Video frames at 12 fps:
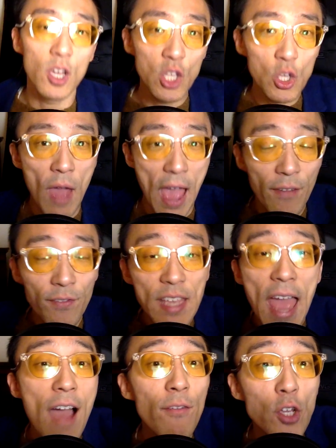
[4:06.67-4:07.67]
You have to
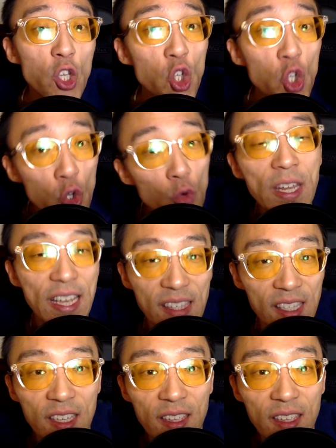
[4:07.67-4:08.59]
have a unit to